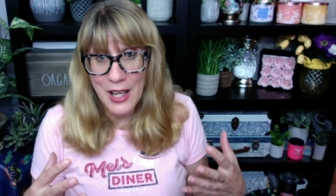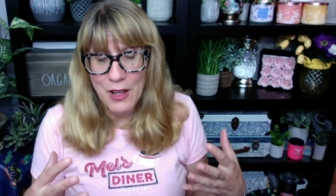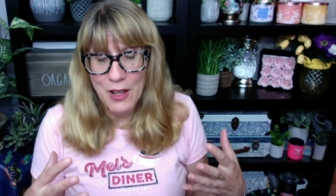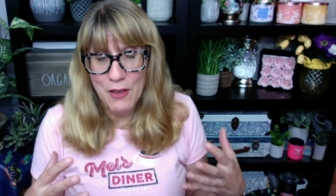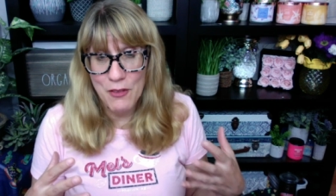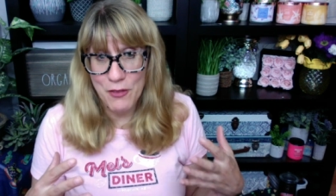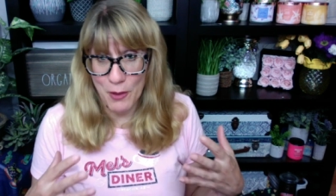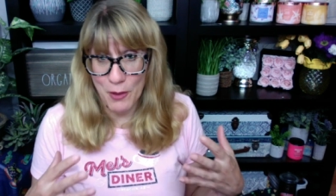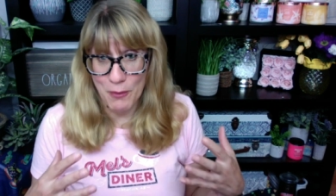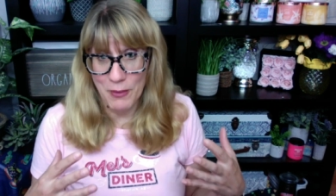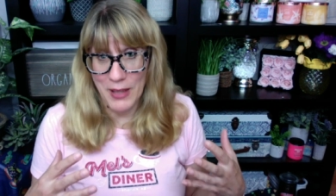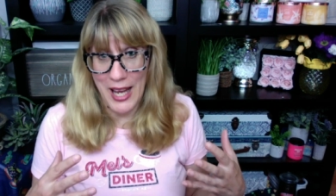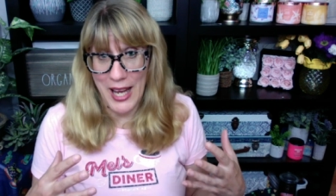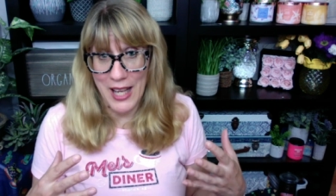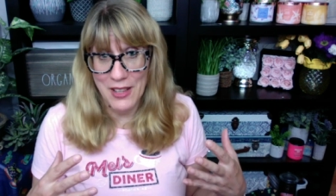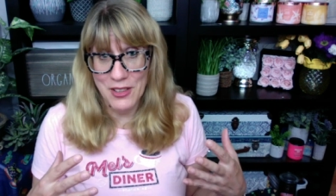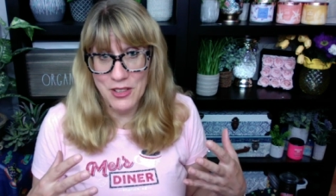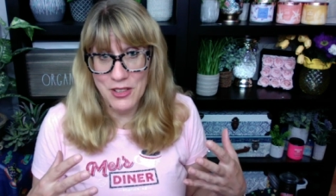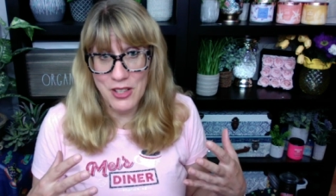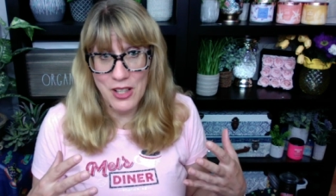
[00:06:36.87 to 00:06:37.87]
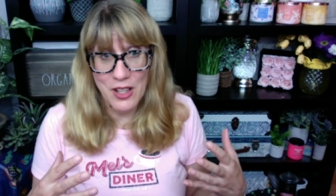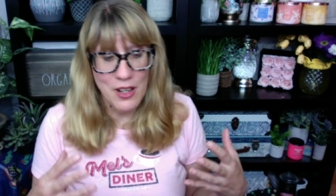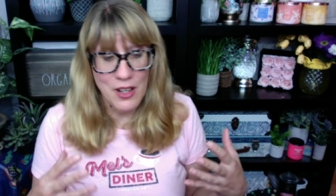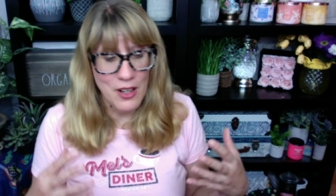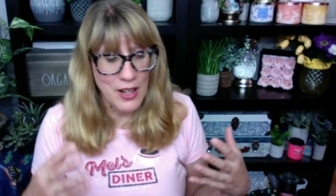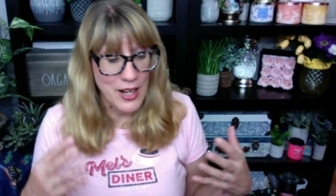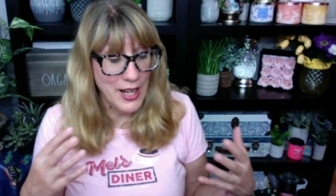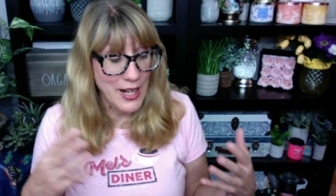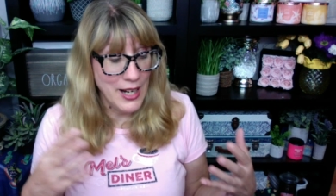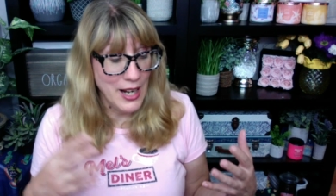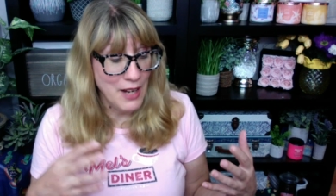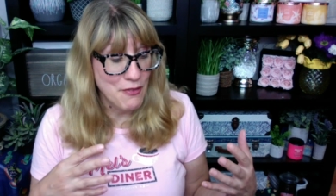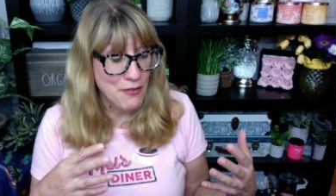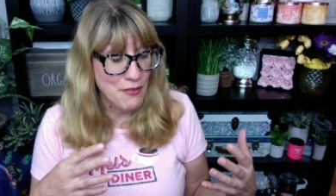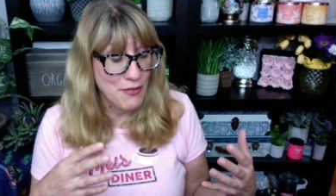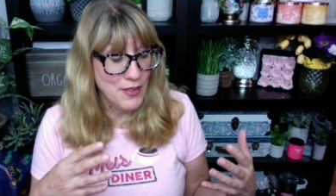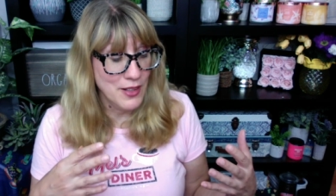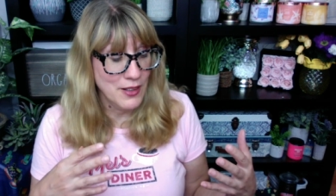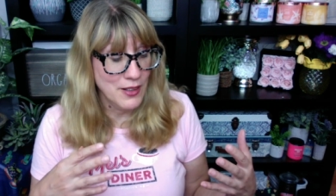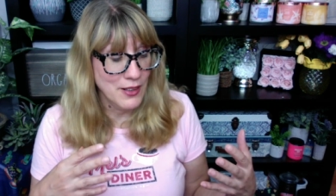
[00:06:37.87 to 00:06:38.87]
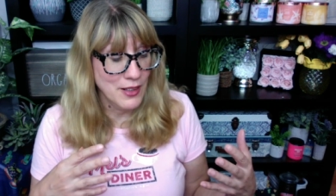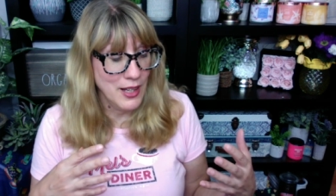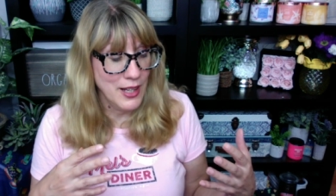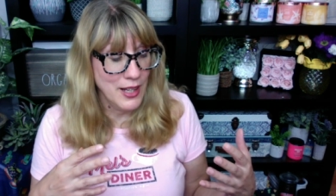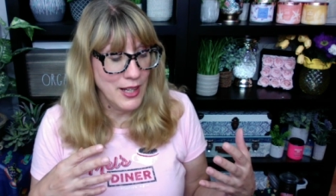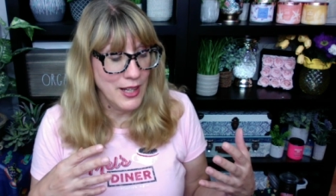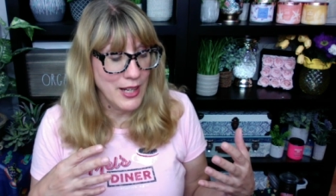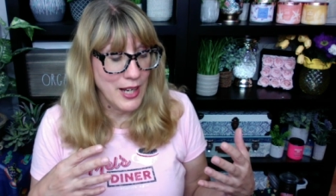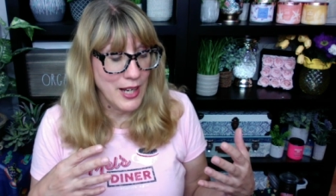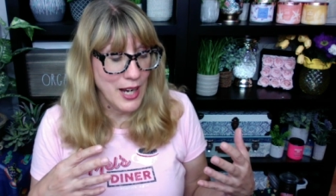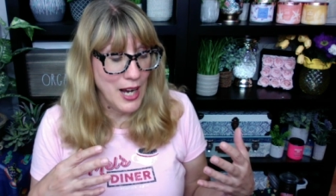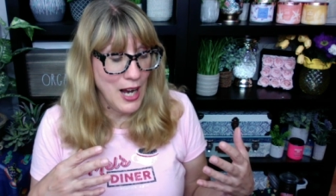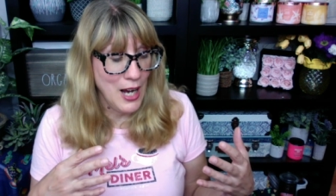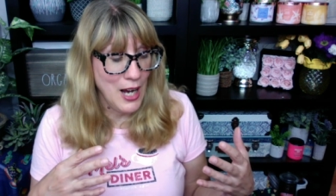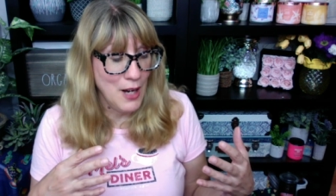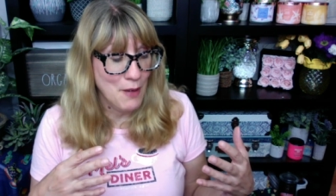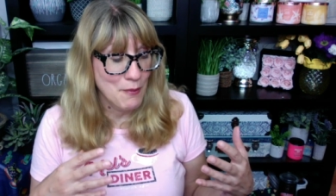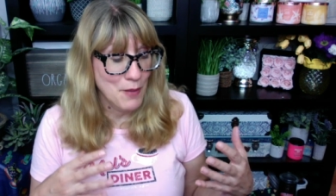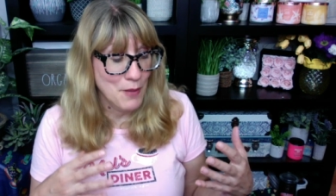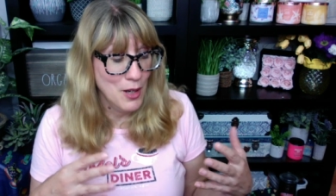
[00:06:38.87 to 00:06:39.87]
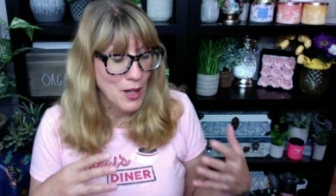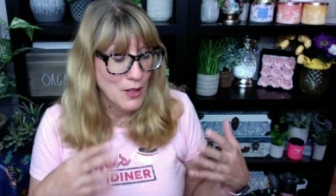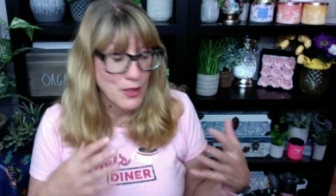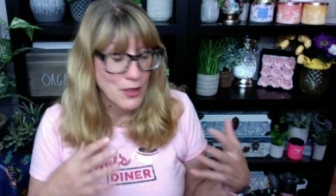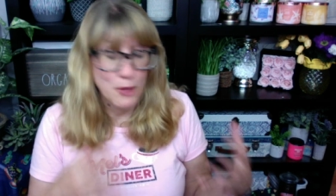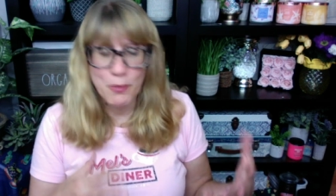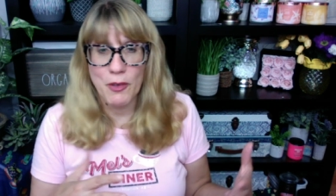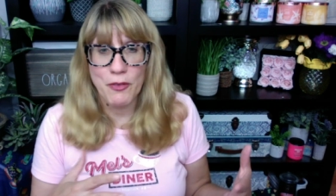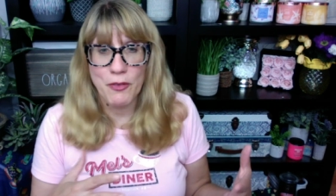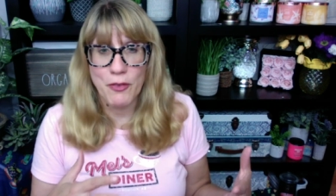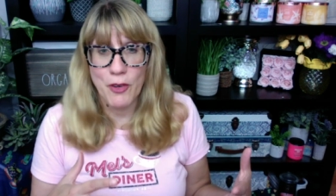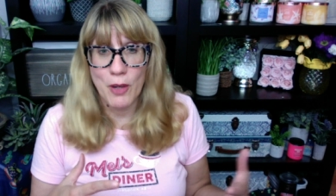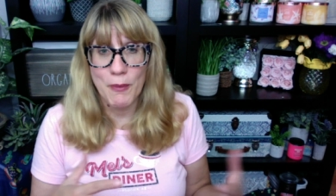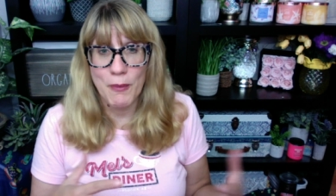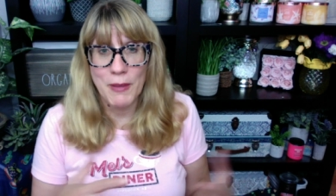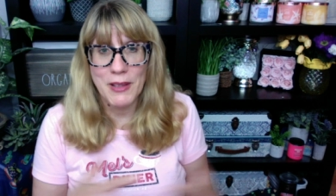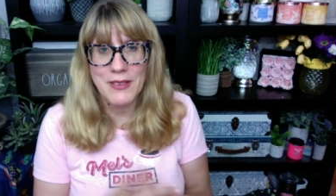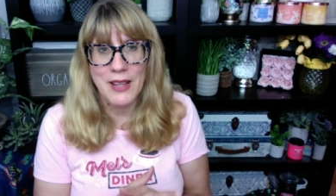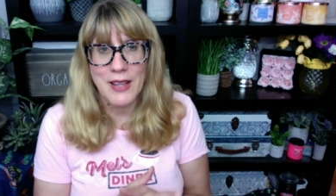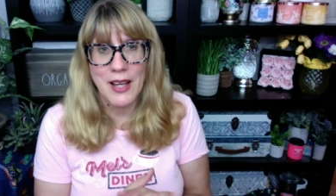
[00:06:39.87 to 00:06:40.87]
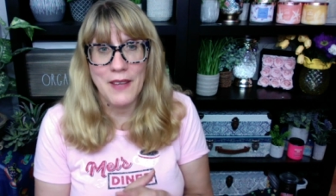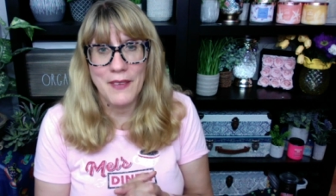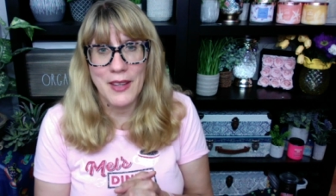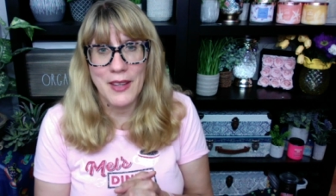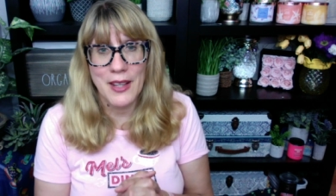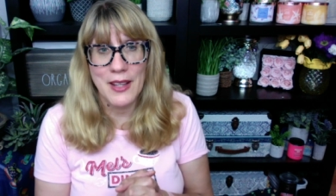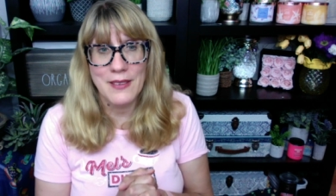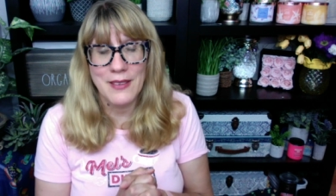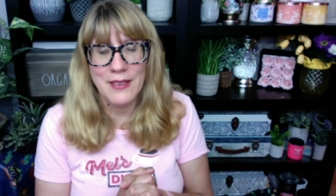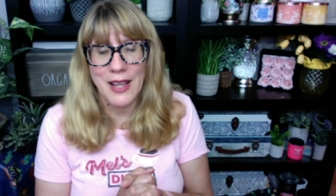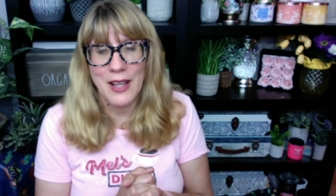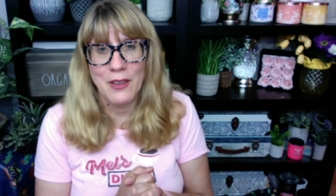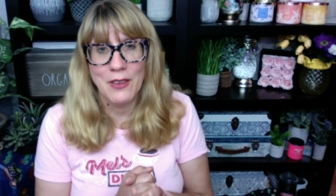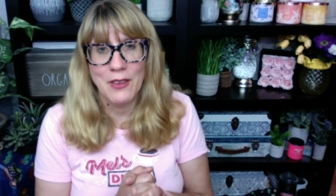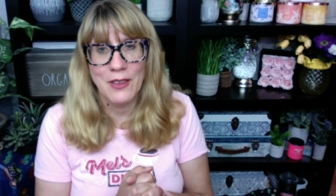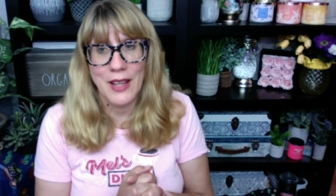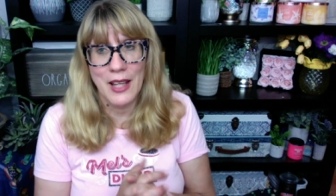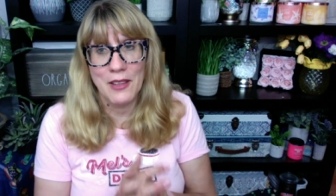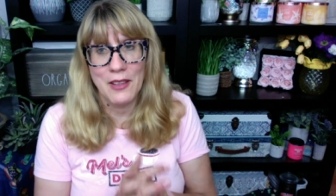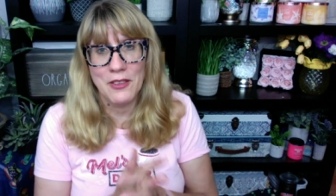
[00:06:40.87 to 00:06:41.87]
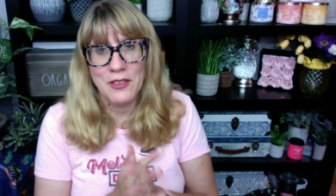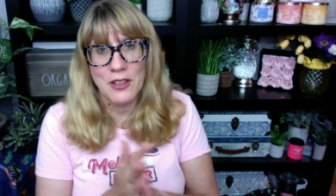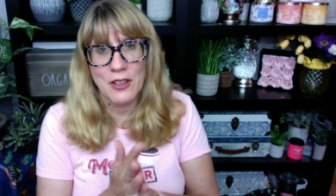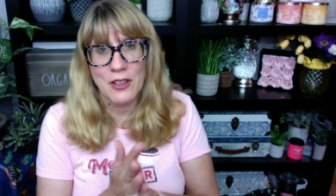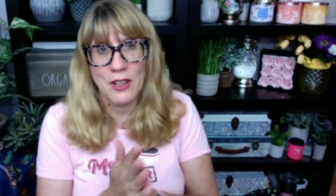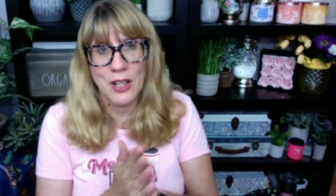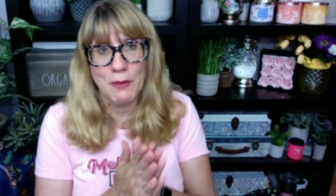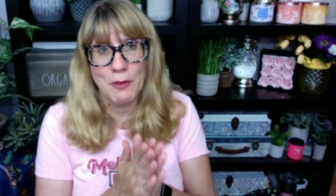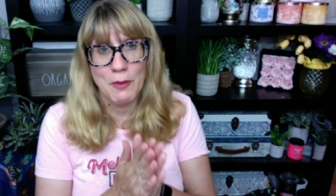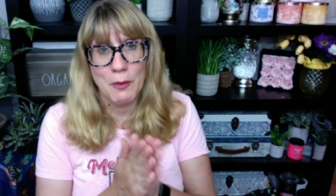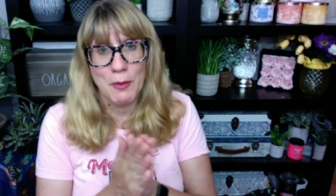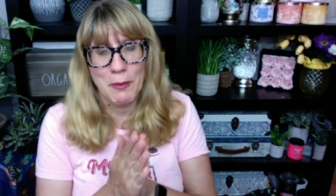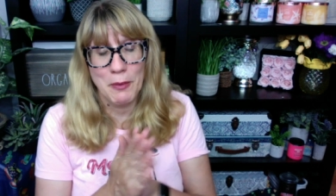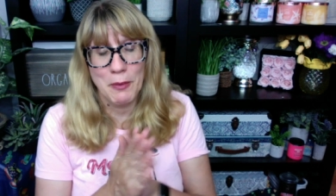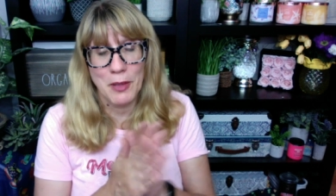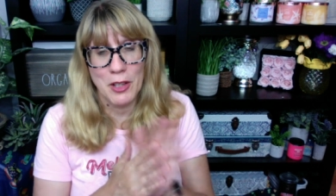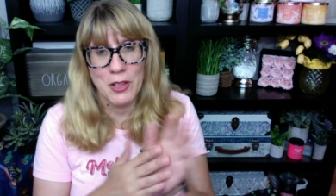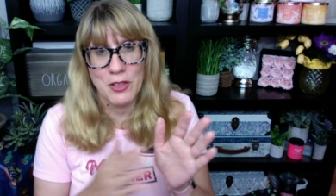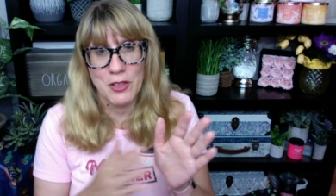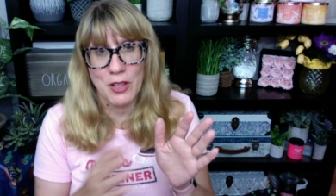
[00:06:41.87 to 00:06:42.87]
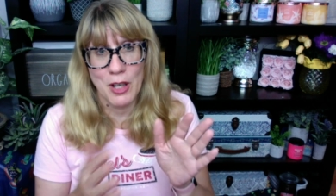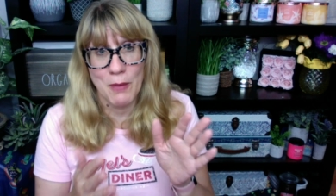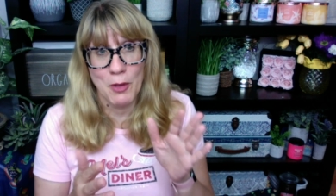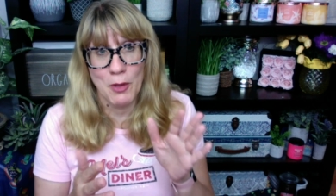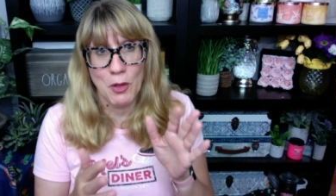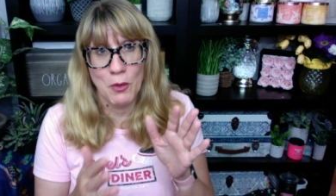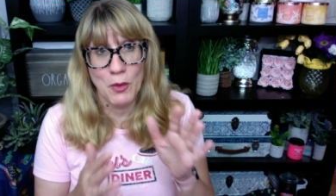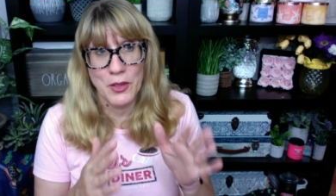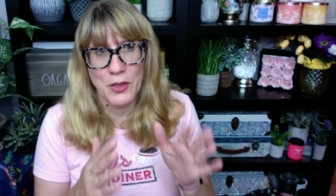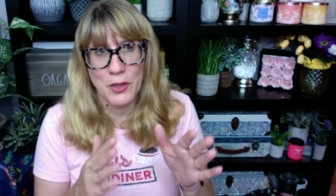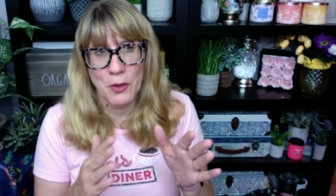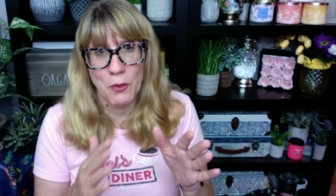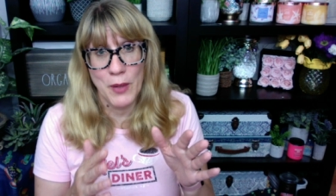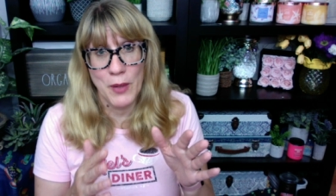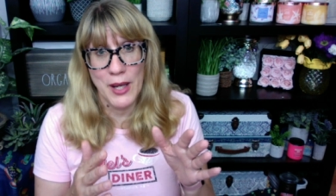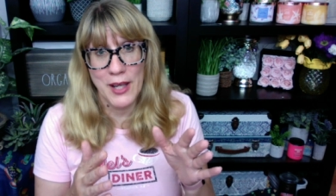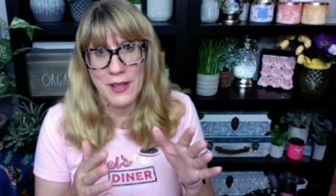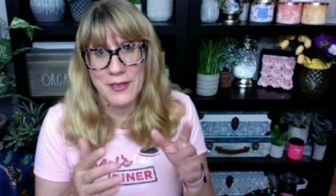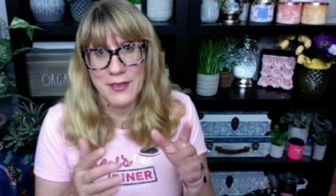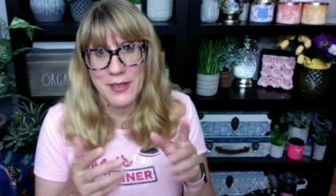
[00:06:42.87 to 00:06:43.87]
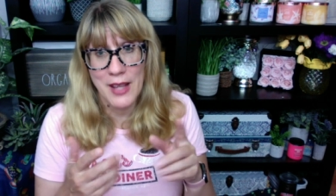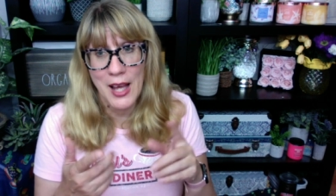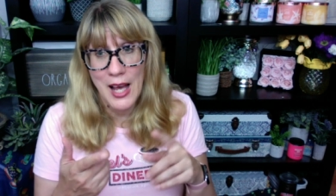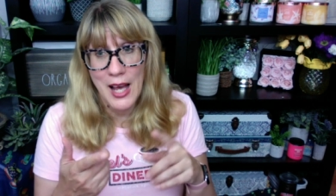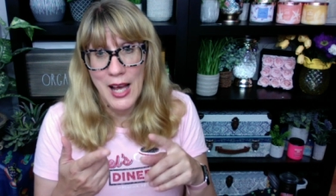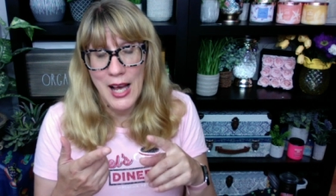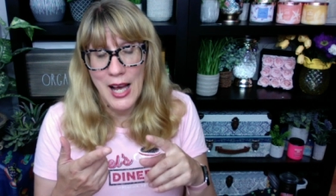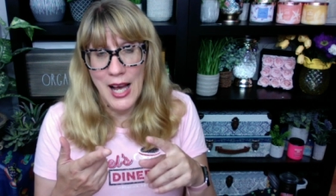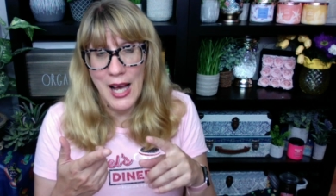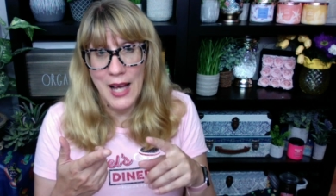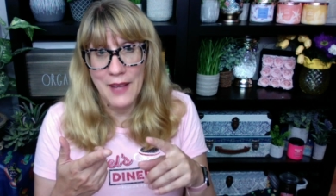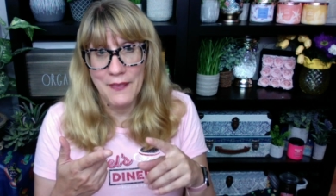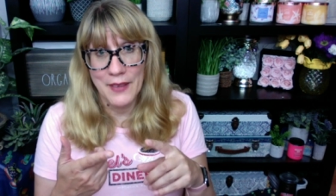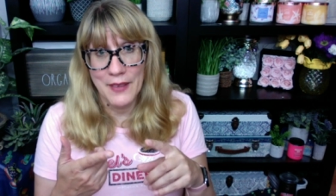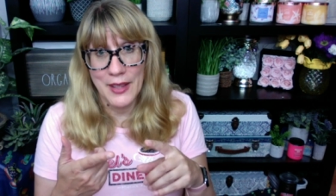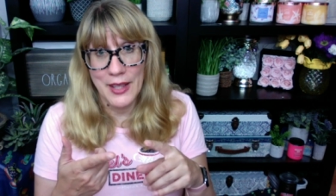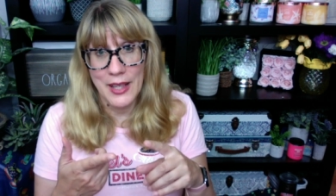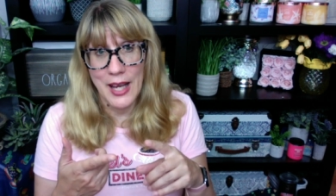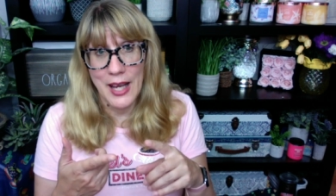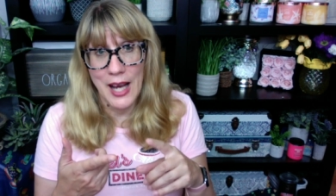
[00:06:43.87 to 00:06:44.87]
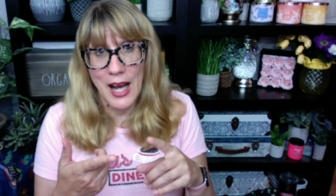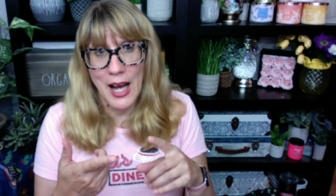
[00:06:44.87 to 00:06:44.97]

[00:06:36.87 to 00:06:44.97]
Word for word: from last year, and I feel like the performance on these, I know last year a couple people had trouble with the wicks on the